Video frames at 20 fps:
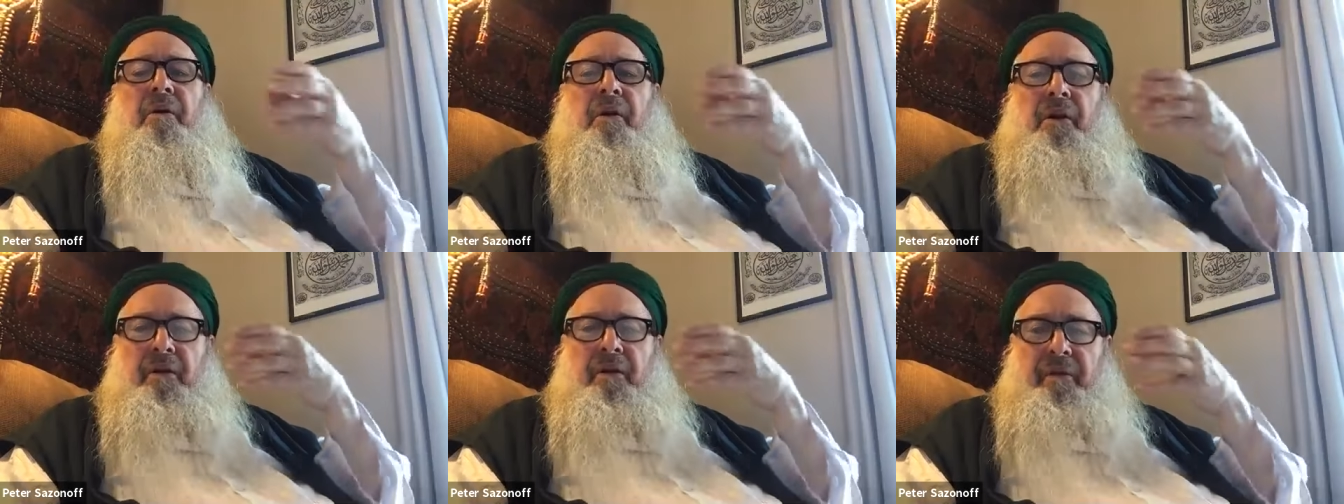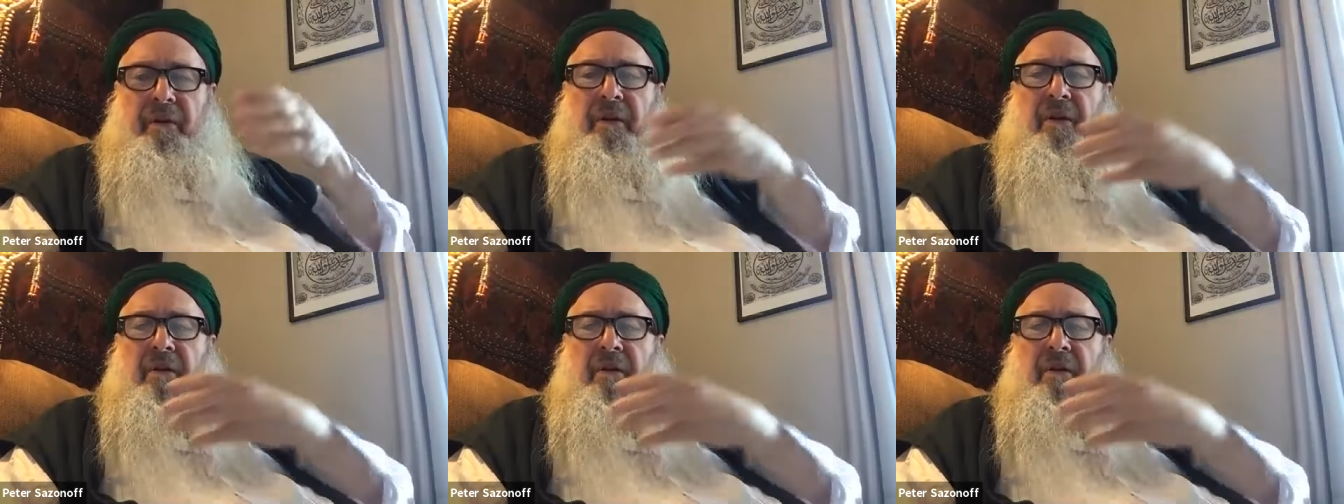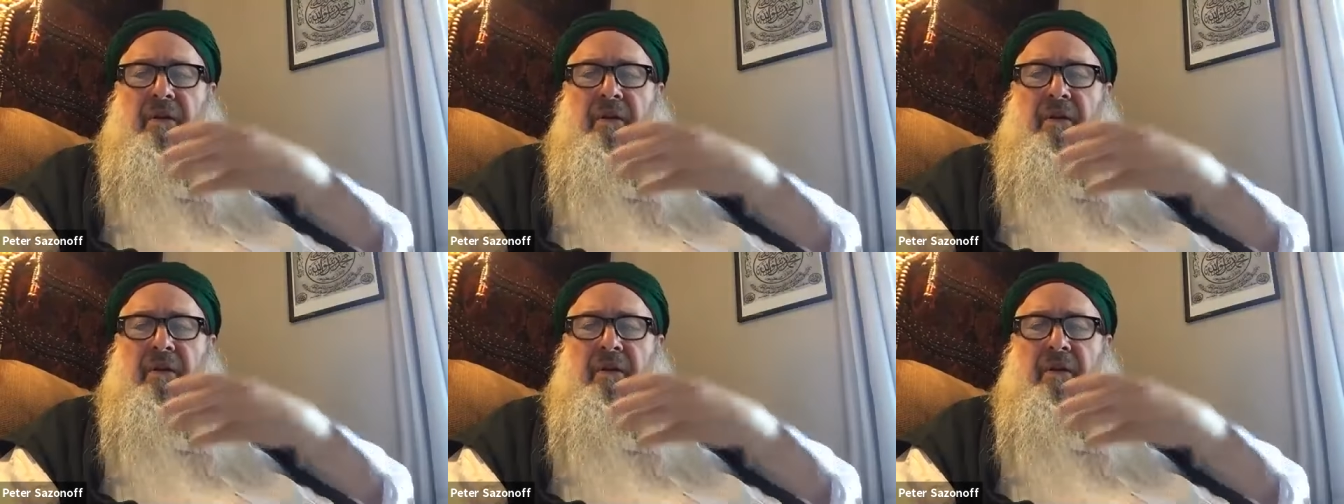
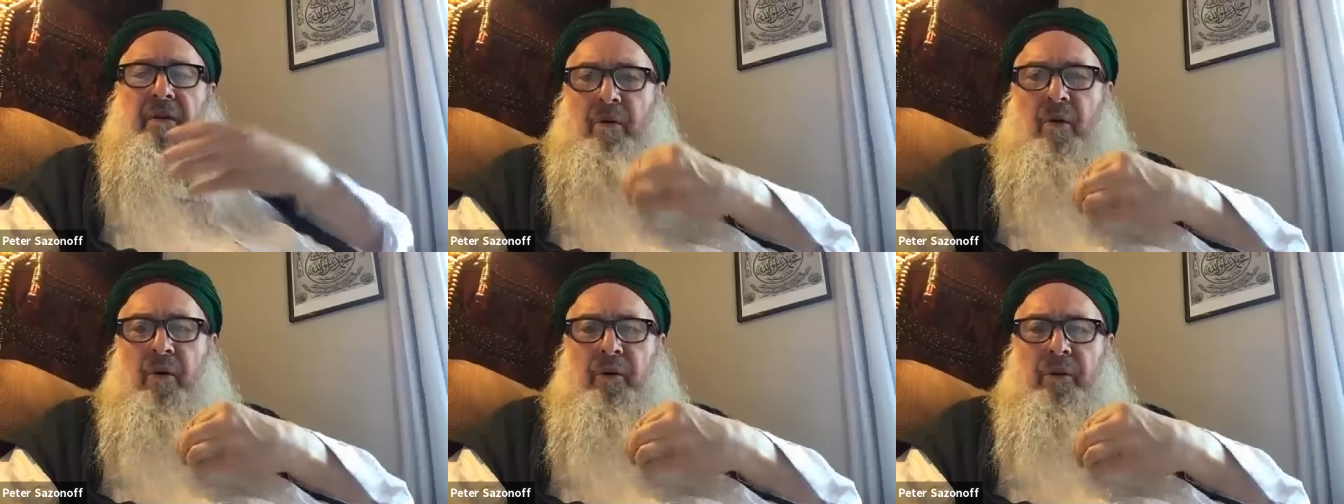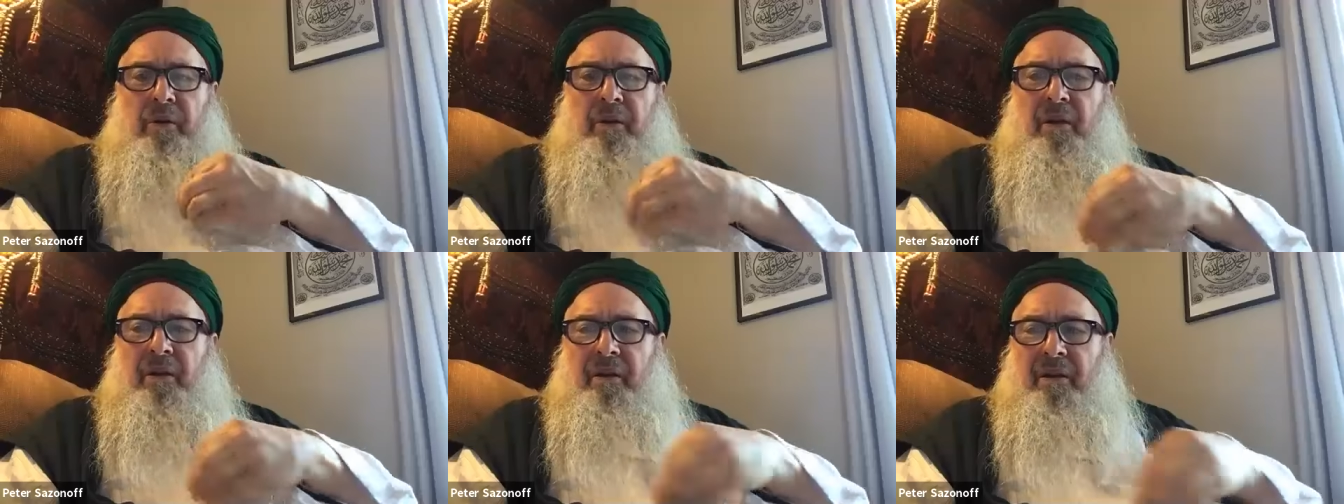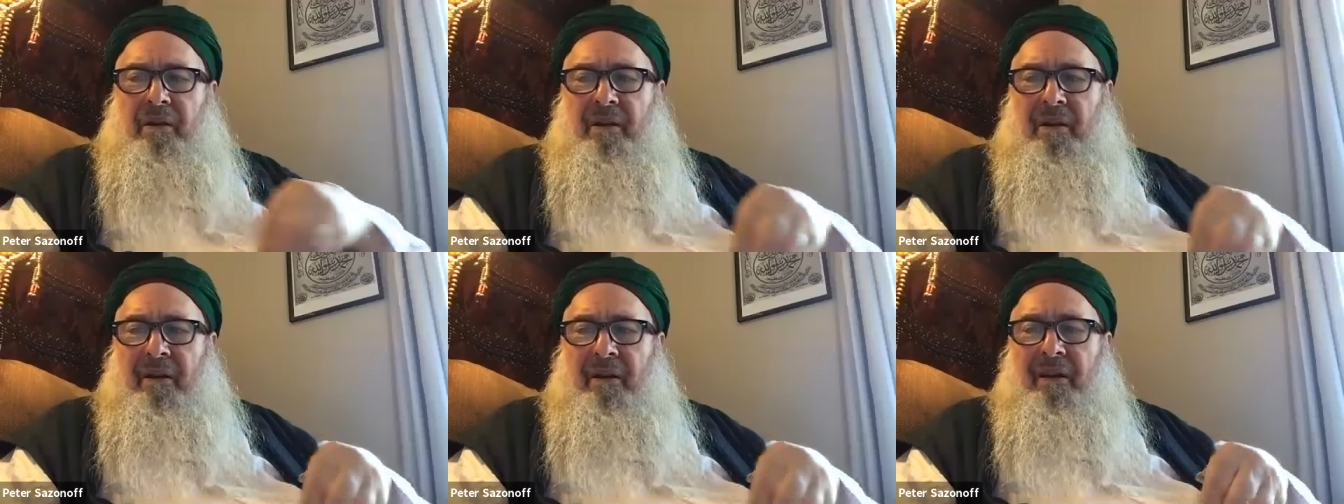Even became
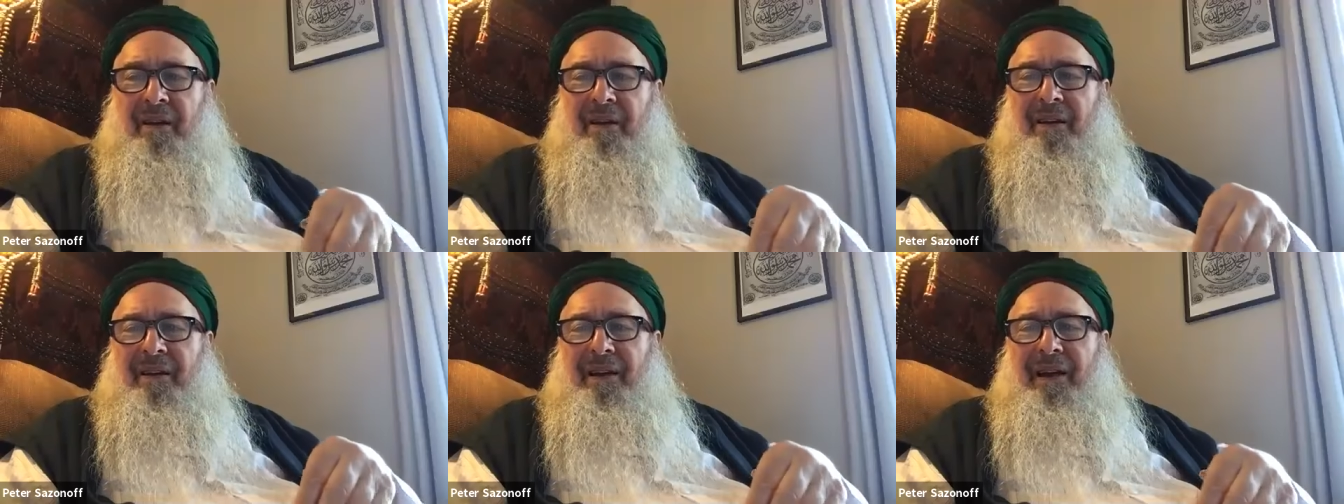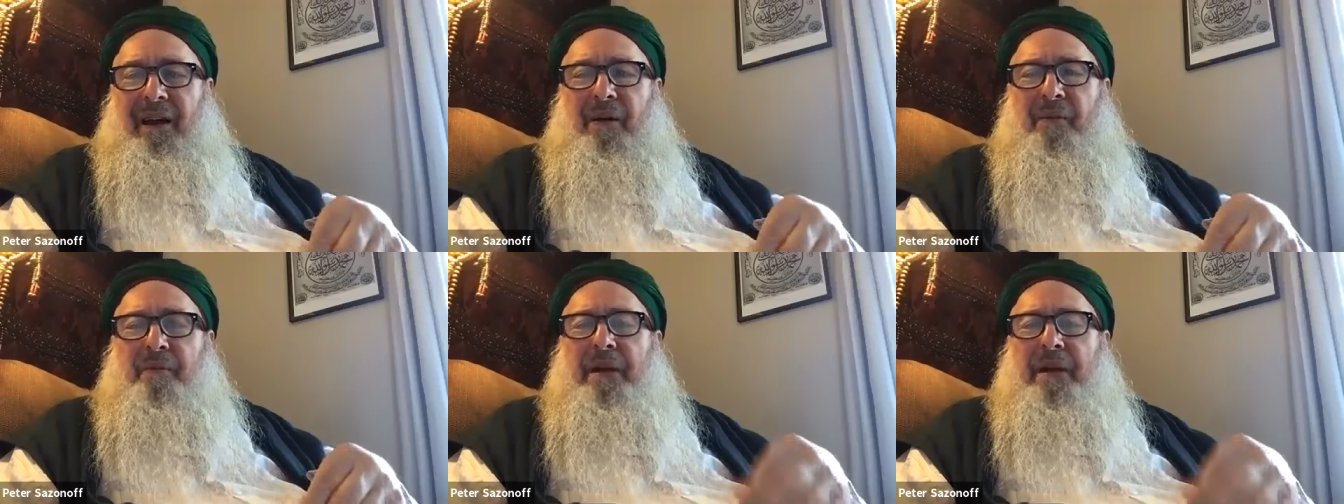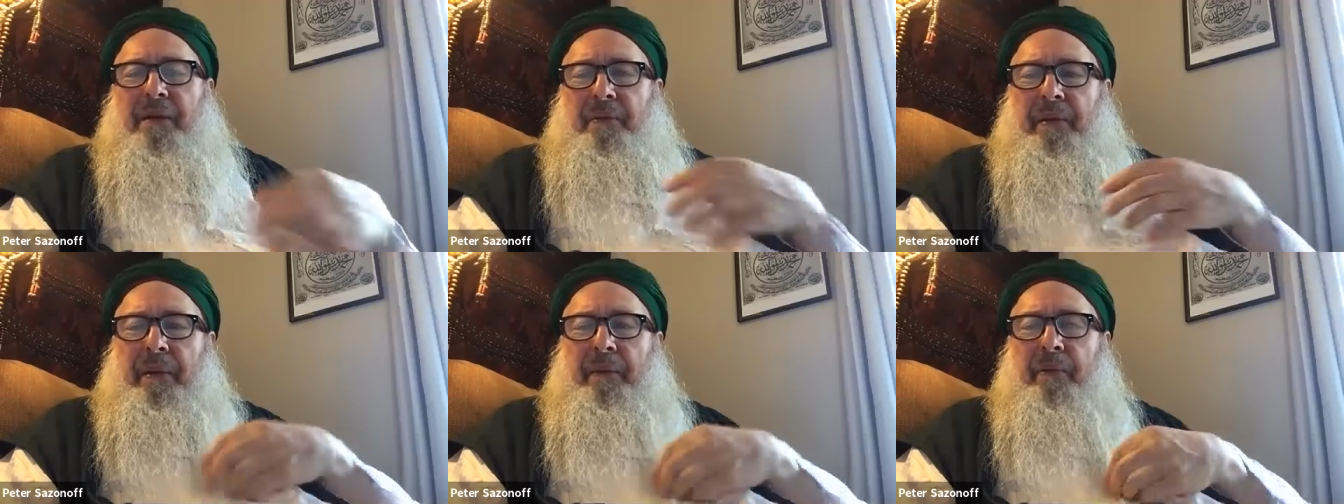old. How
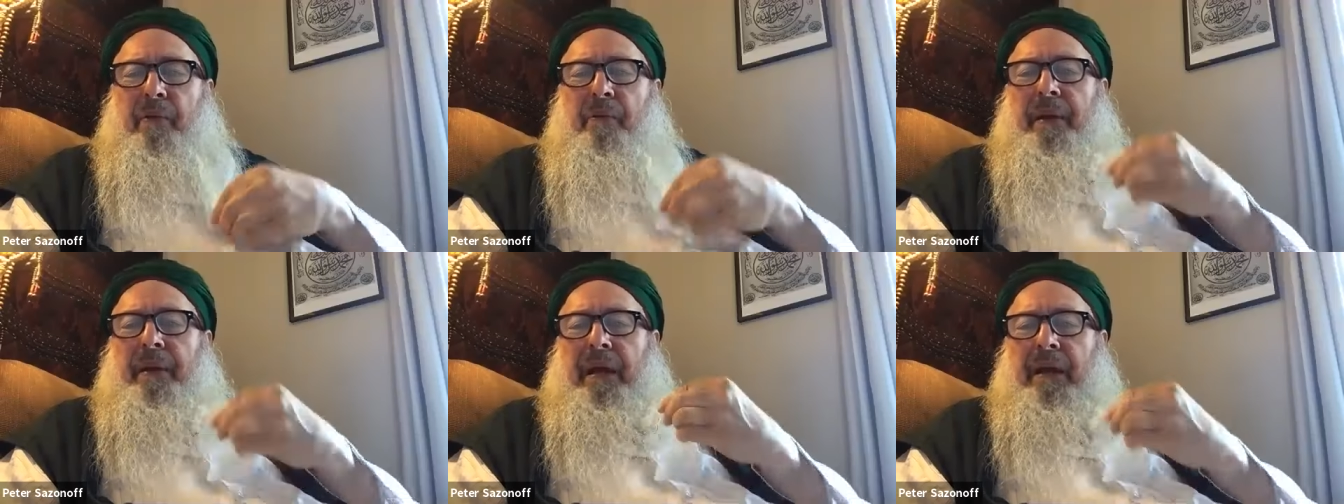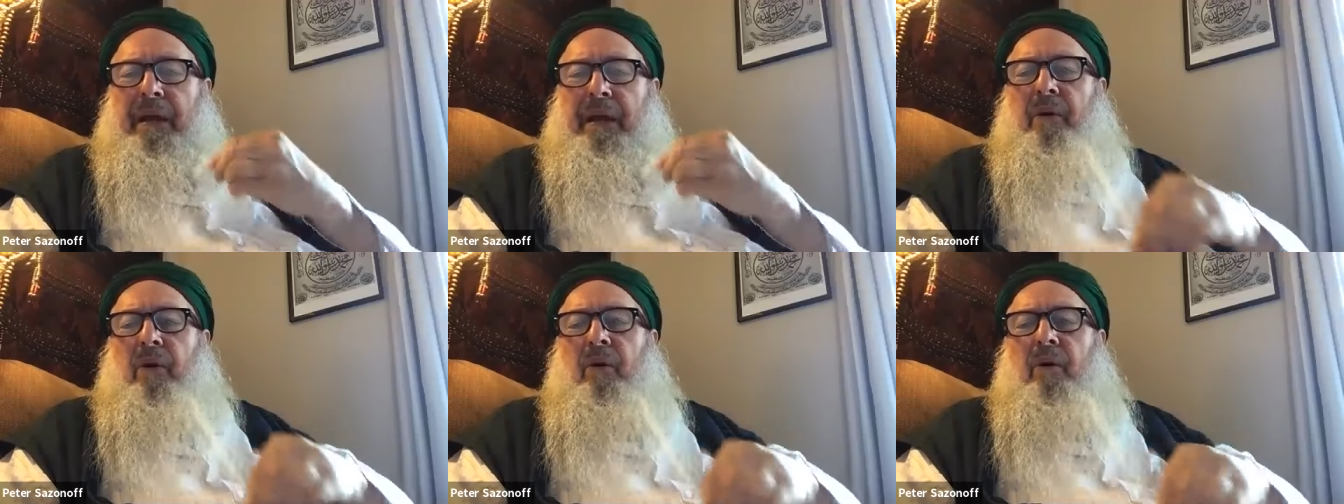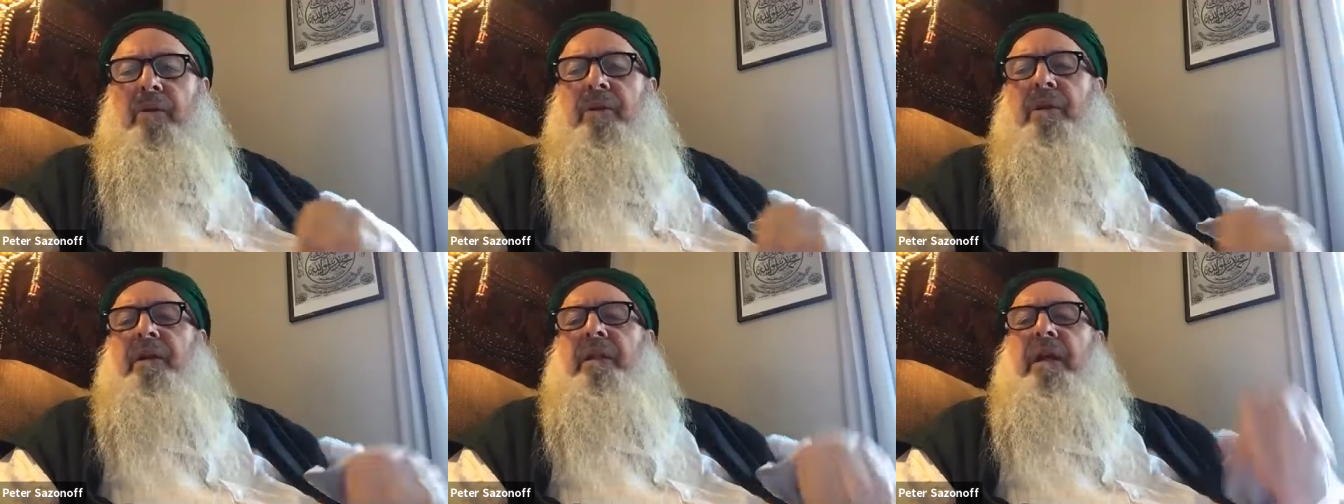many people became
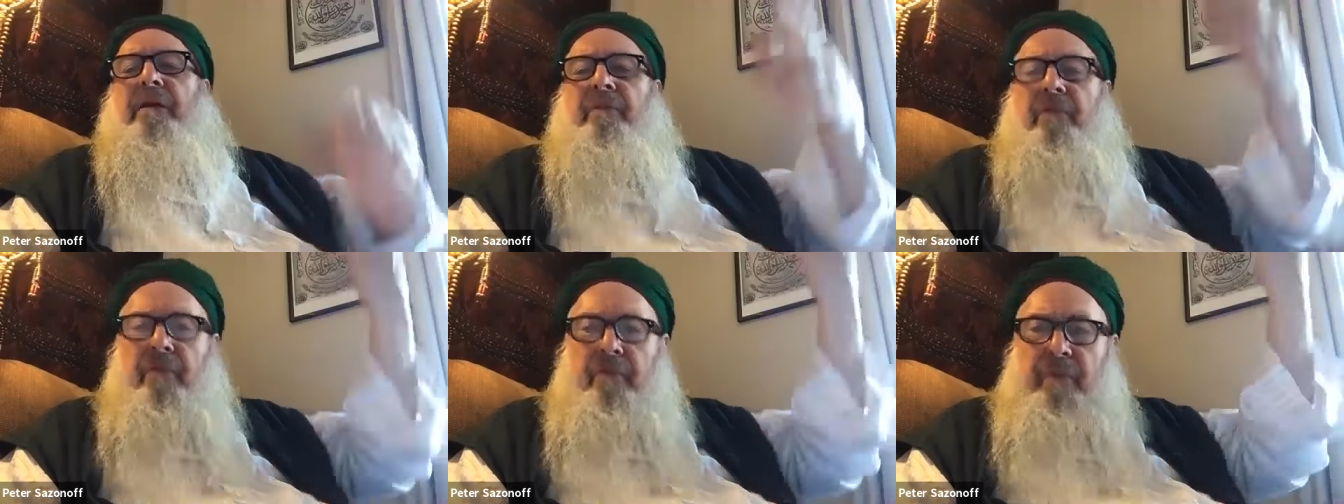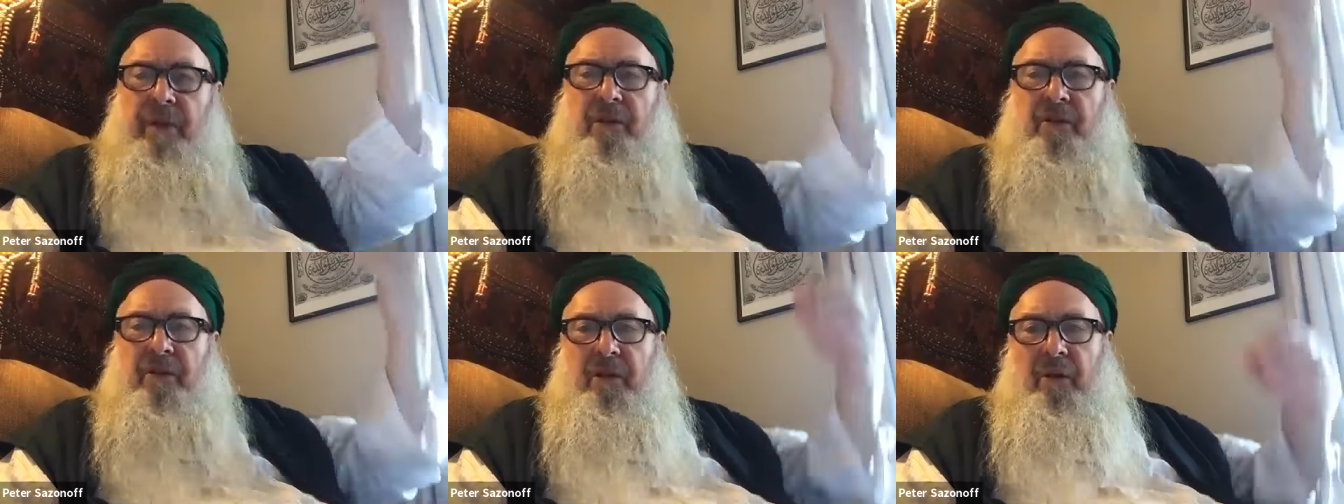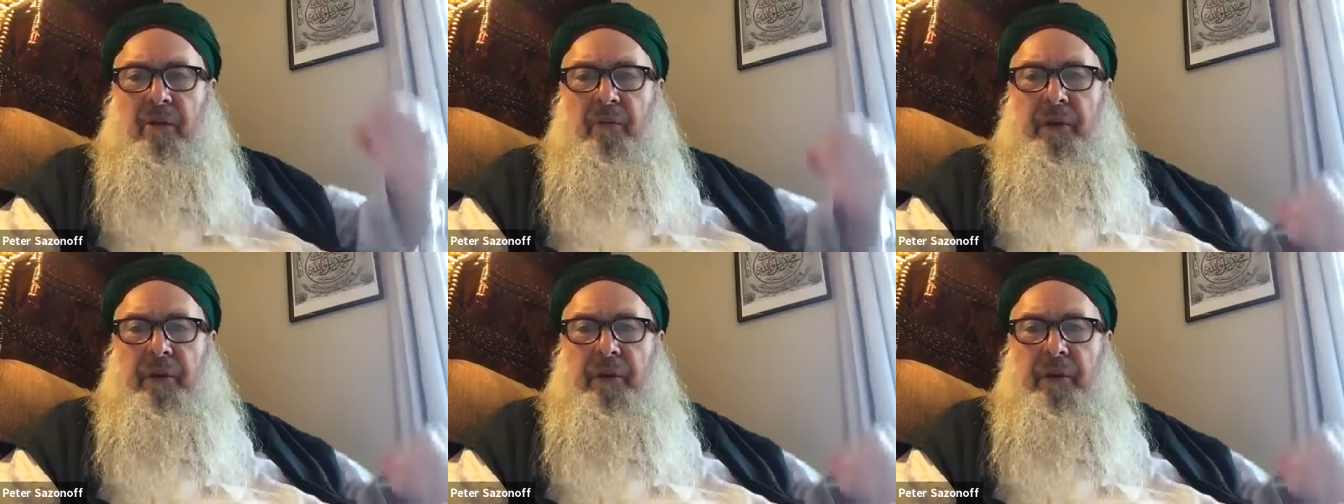old and never reached